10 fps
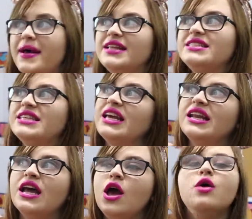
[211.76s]
bed
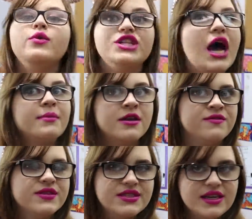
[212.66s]
scene, which I'm
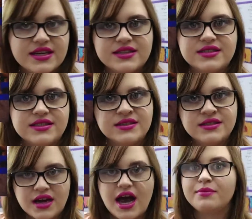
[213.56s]
convinced it is.
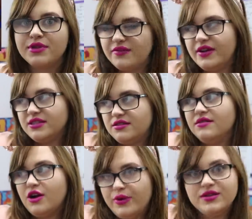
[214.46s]
I believe it is
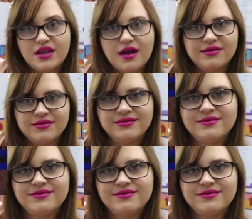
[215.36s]
a real skull.